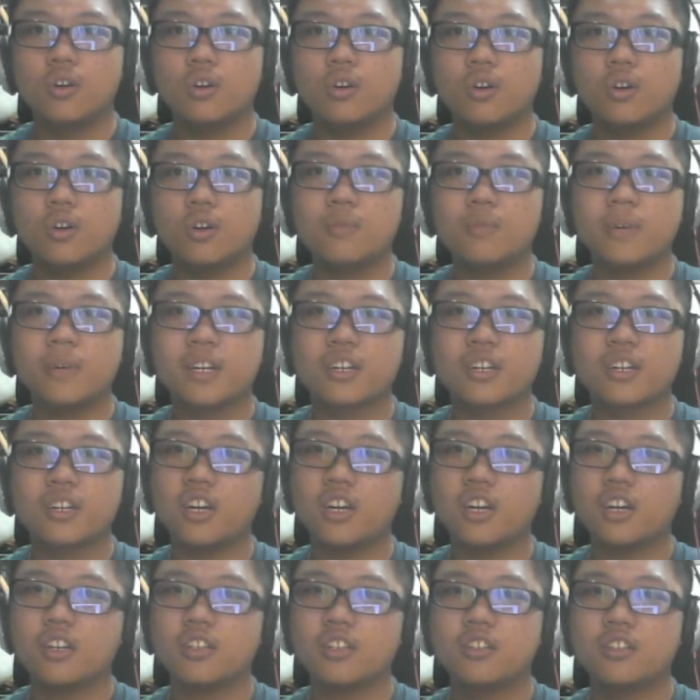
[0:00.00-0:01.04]
Oh my
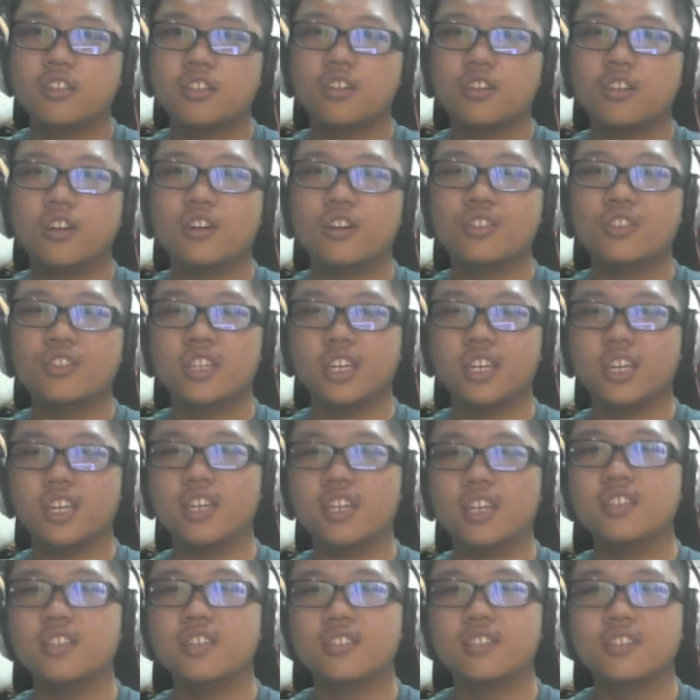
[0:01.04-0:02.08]
god,
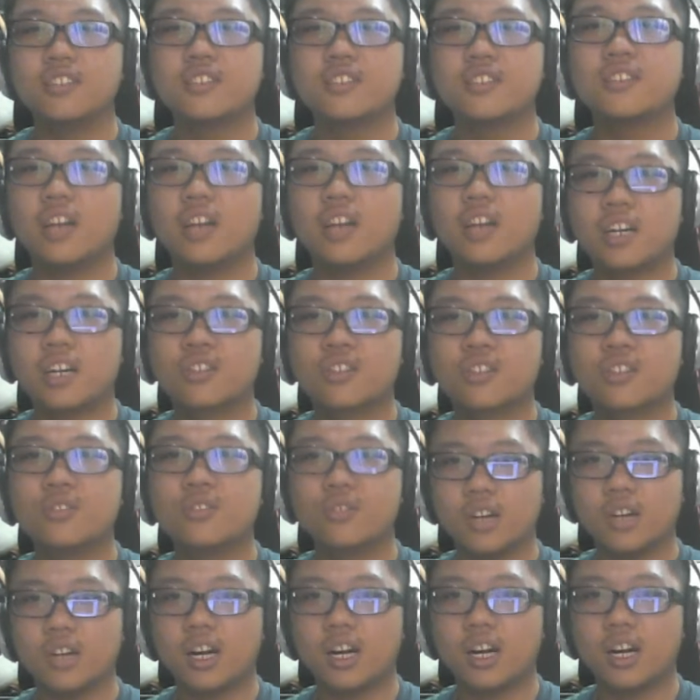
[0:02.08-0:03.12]
okay,
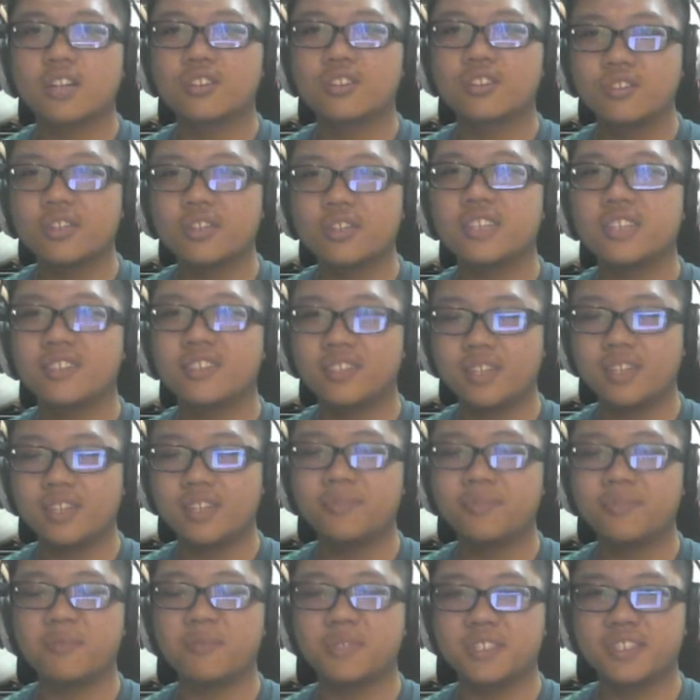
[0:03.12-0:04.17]
Aku has
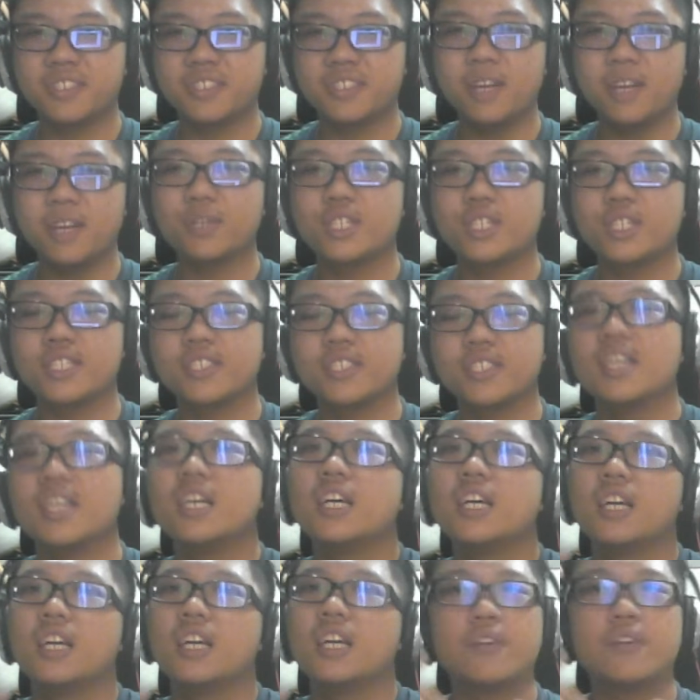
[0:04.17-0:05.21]
stepped up his game, because
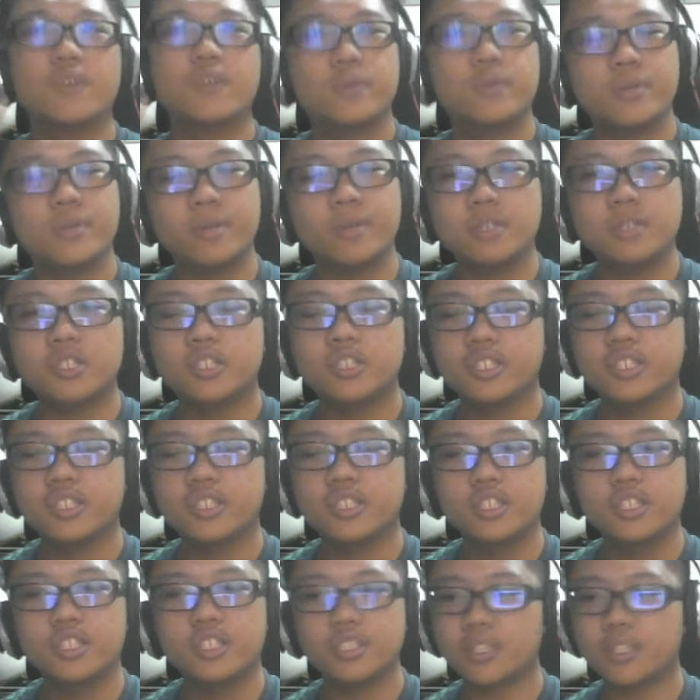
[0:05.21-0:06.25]
if you remember, he
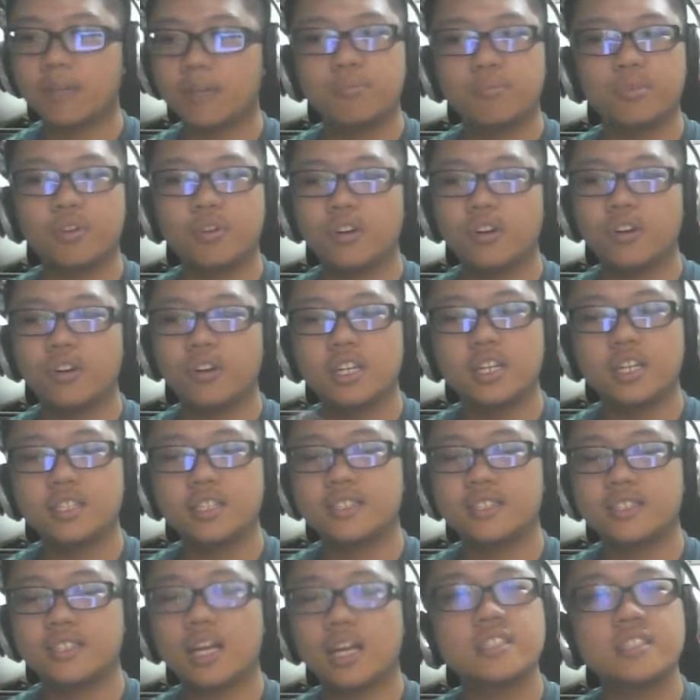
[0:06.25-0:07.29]
just employed
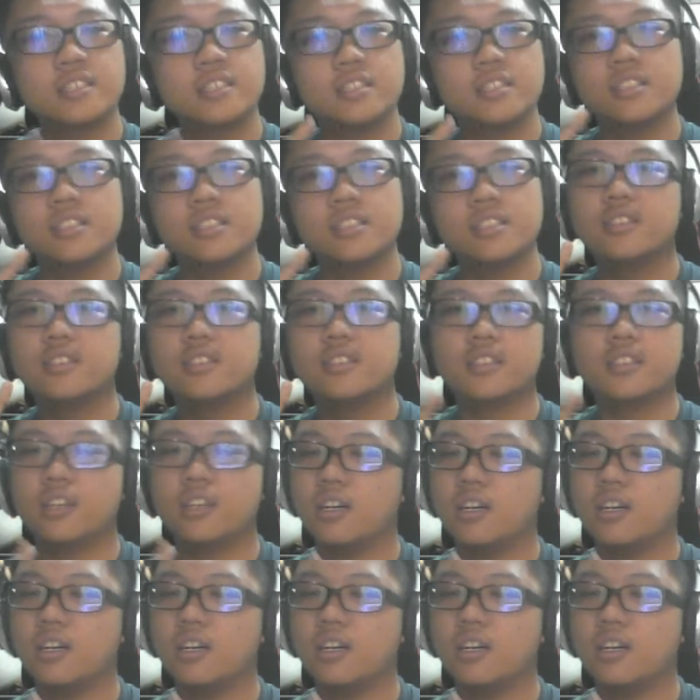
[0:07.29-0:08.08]
assassins,